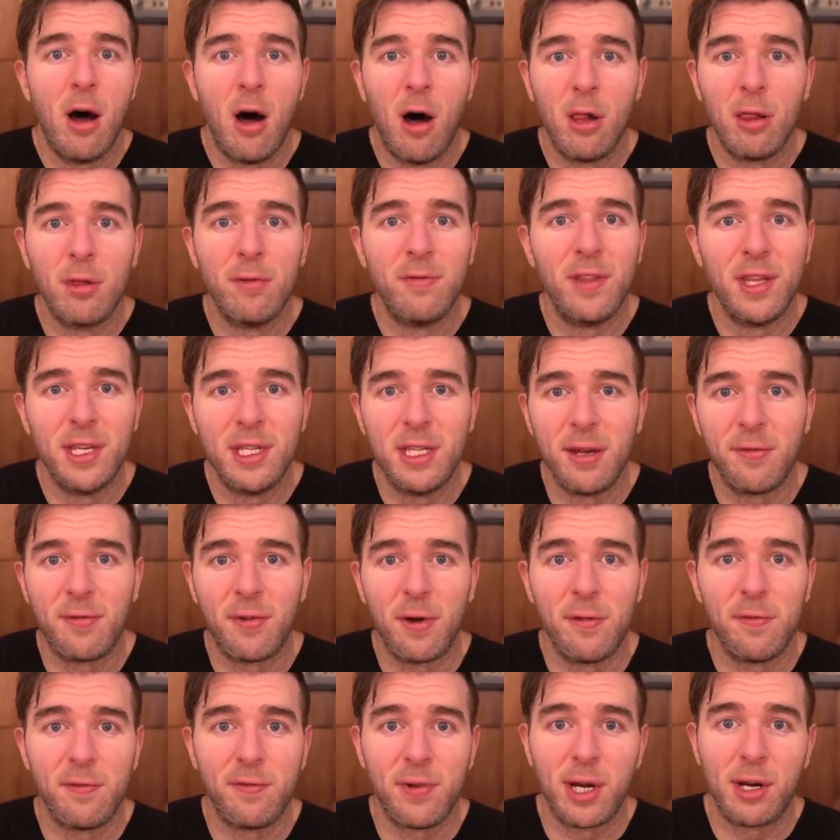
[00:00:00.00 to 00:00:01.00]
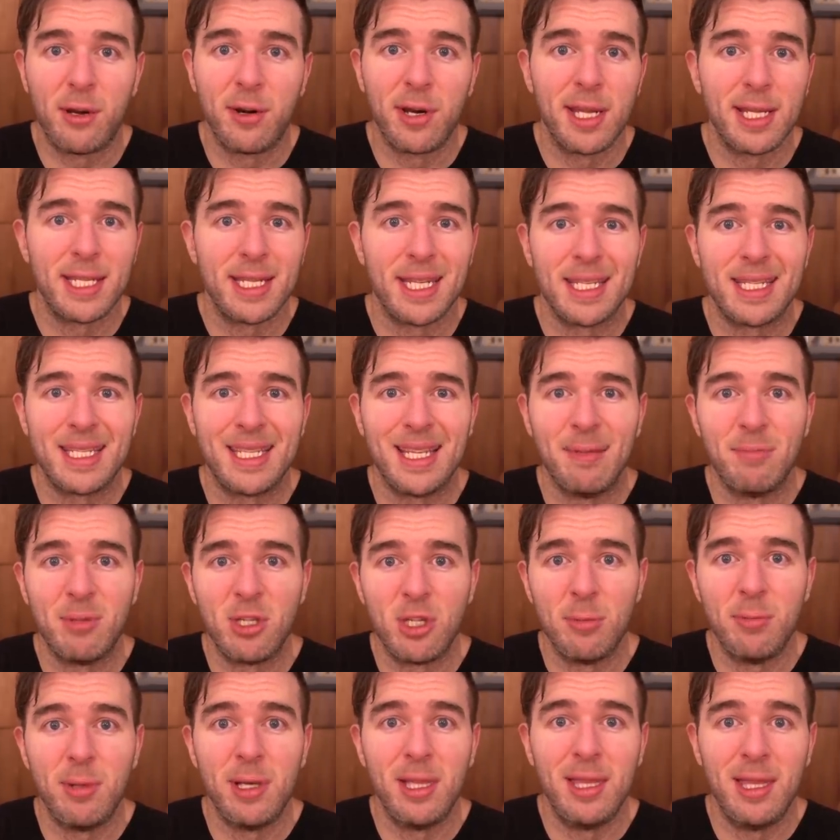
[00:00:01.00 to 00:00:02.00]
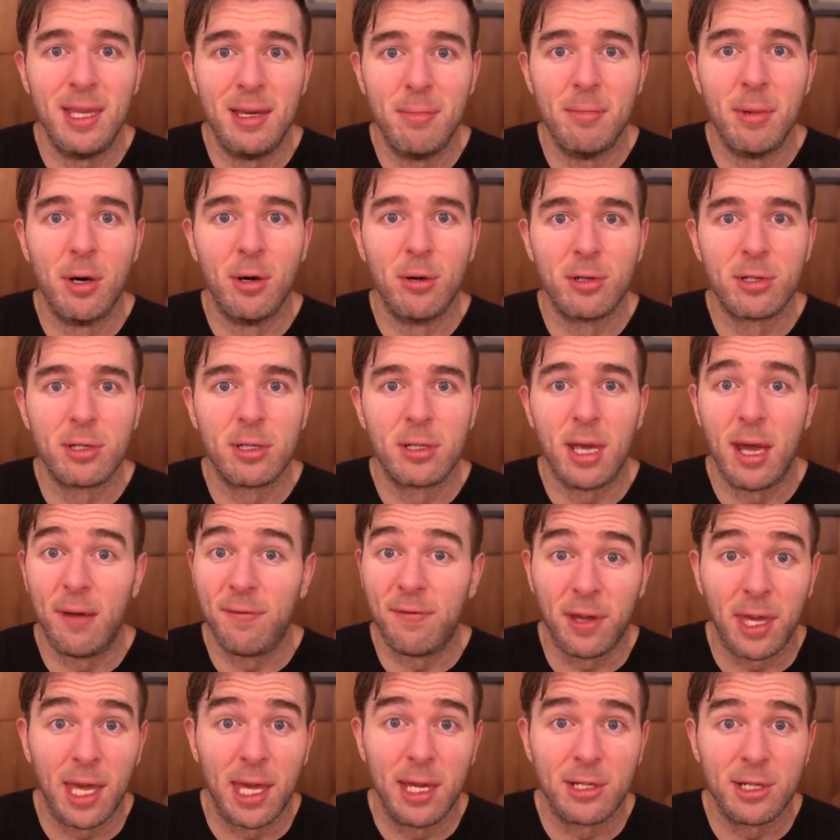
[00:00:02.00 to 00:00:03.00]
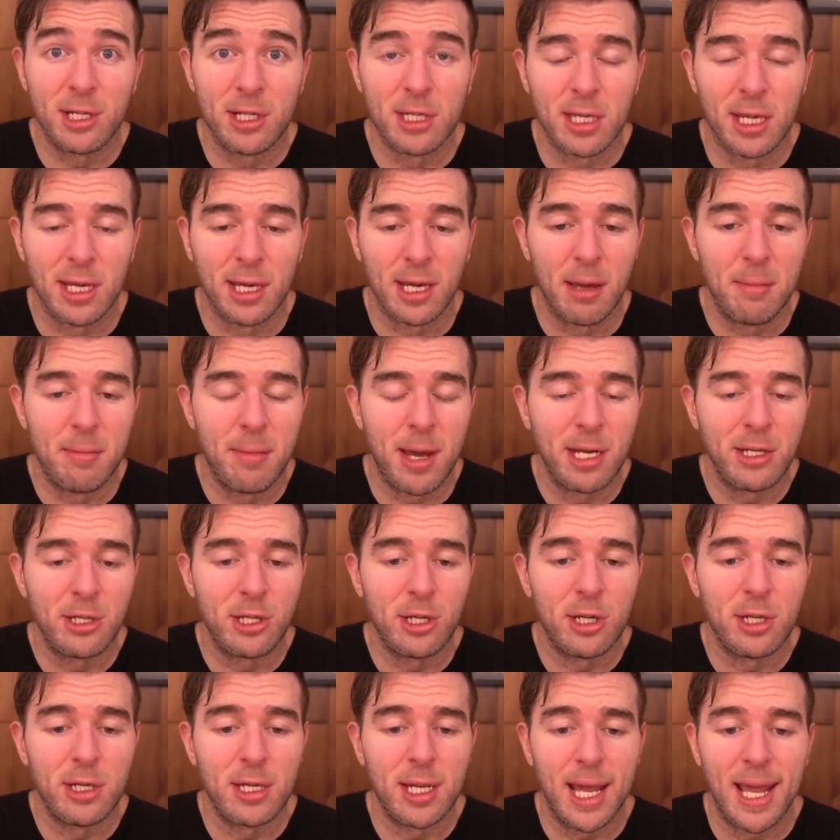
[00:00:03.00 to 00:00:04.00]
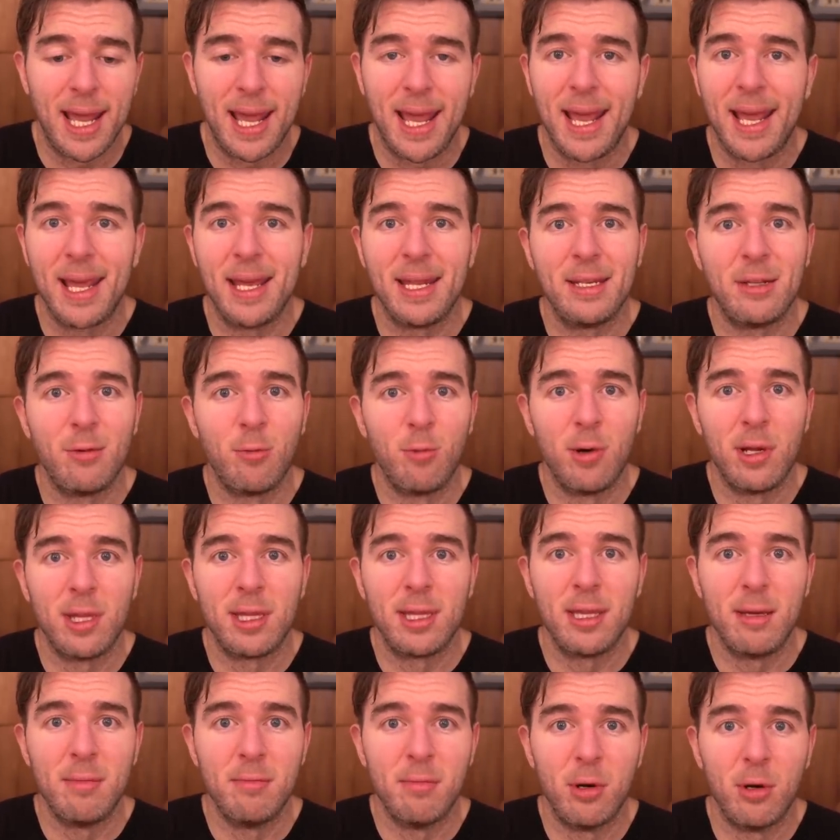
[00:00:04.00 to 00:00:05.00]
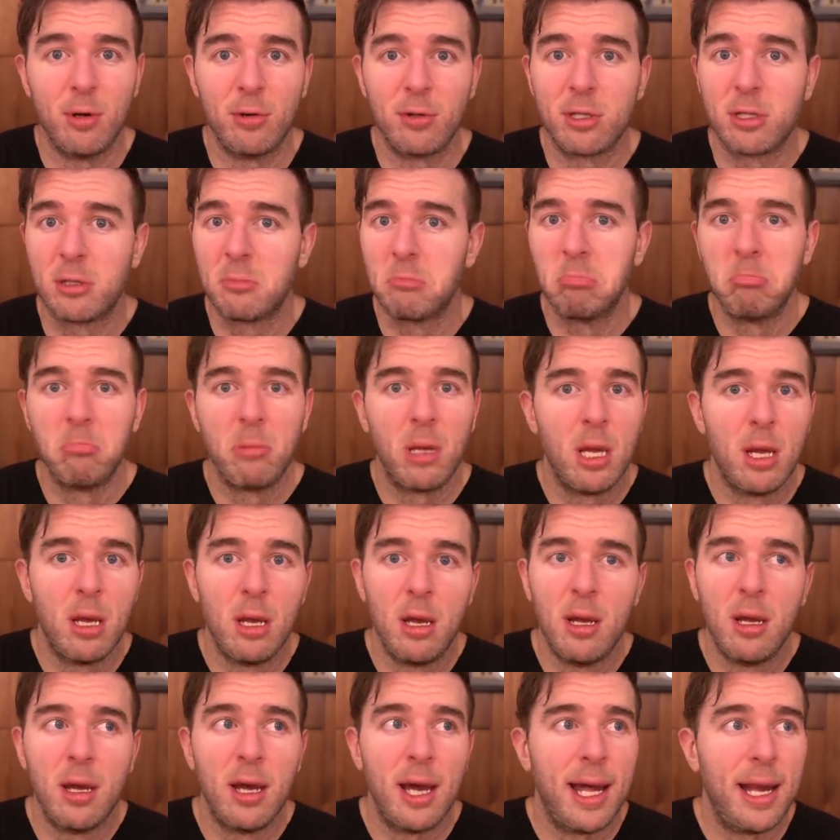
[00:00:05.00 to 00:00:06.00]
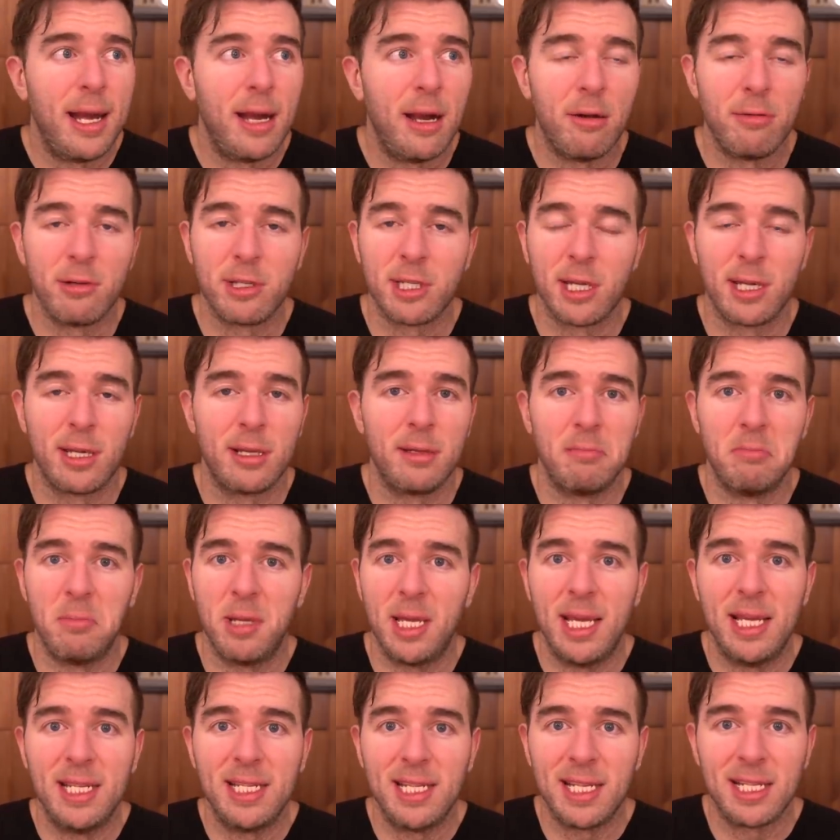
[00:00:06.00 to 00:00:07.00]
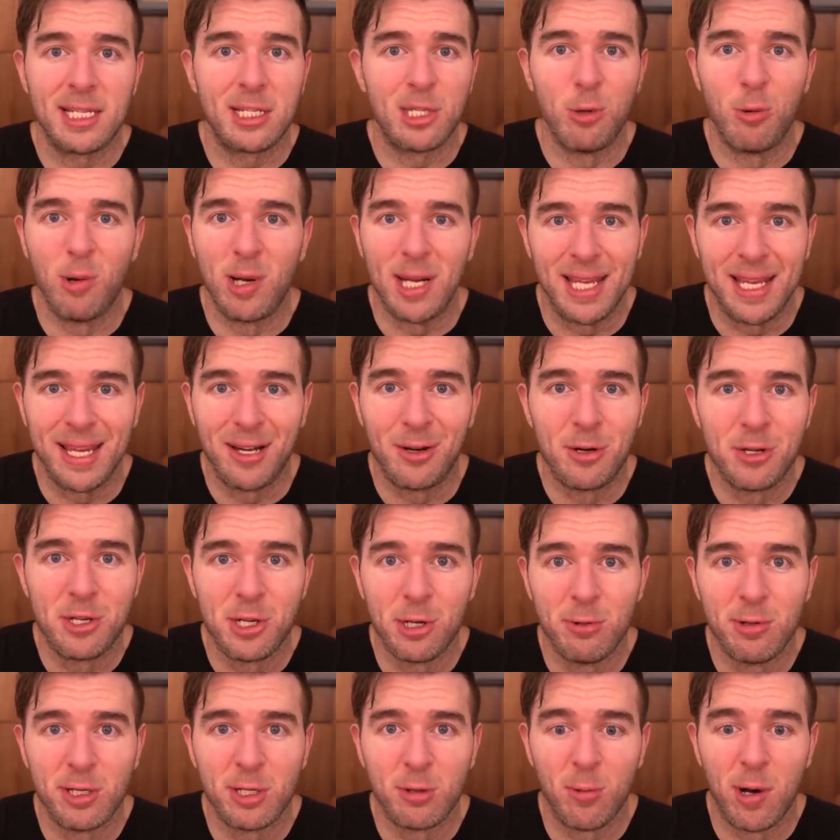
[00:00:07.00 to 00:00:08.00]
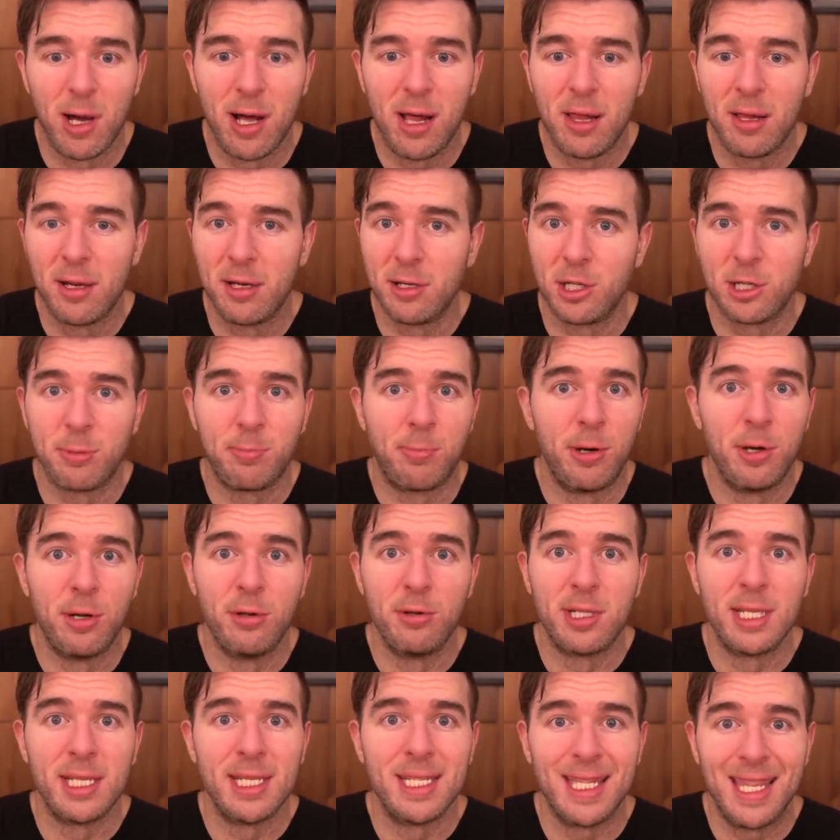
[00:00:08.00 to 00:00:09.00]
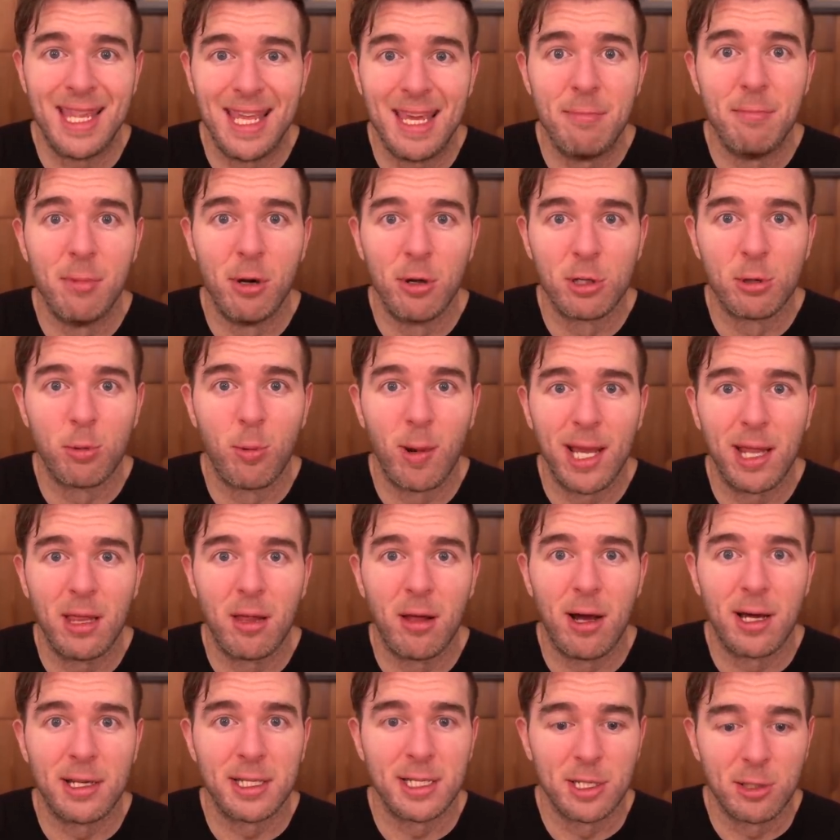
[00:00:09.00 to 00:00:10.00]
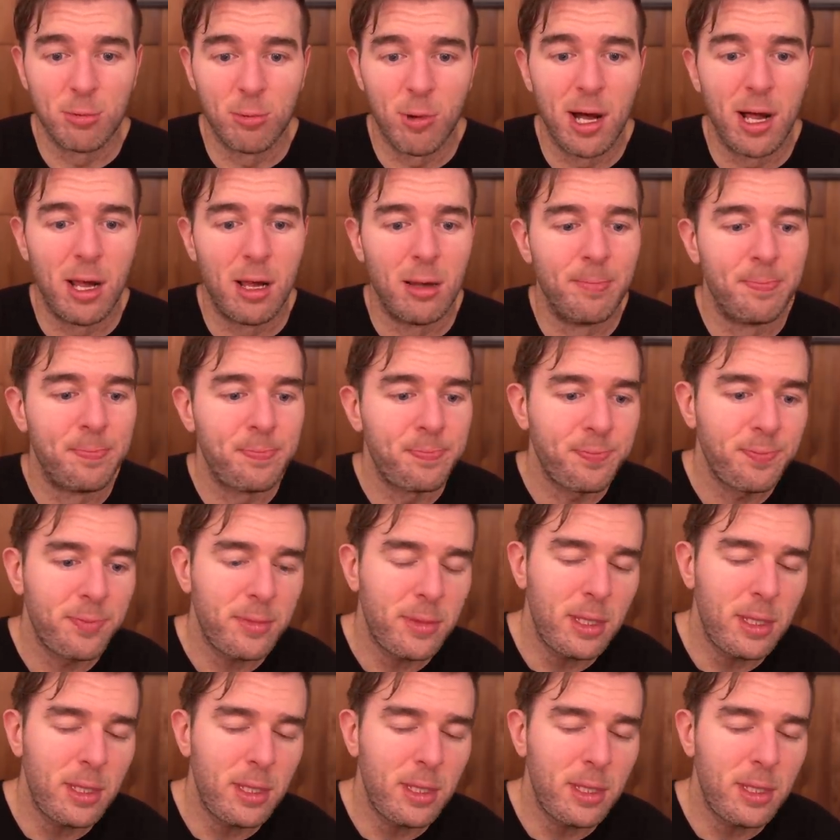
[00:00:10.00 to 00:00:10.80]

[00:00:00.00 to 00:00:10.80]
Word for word: all of the different variants, it seems to be the most efficacious, like I mentioned, and with the most, I don't know, it's like easiest to adhere to as well, and just produces the most weight loss as well.